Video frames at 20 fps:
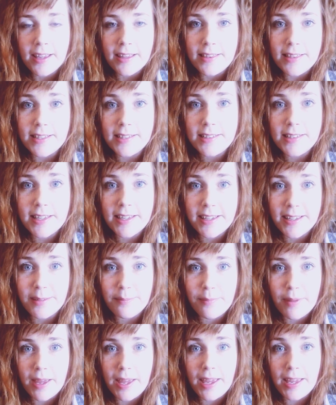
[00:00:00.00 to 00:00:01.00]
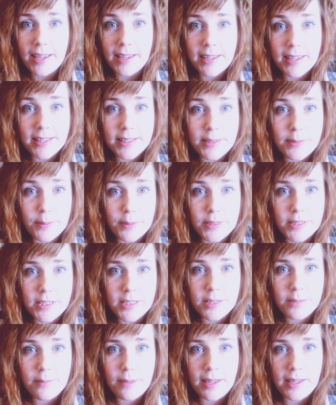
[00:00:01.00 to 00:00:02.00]
This year, my kids wanted
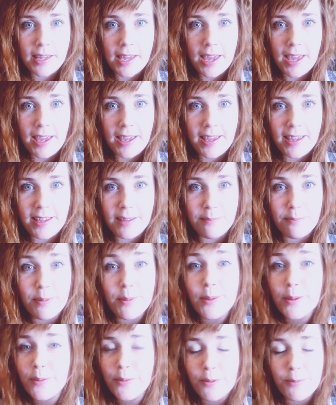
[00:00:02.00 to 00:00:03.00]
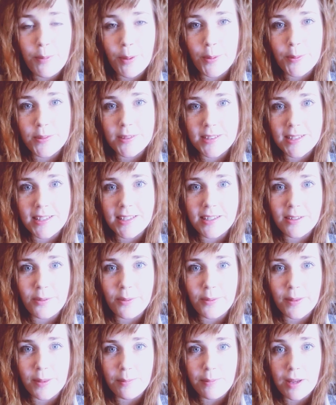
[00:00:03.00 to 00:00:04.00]
to make a beautiful poster
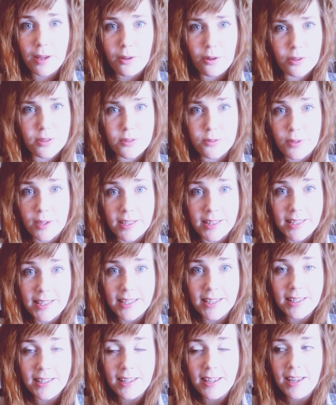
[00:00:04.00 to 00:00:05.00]
all about Australia.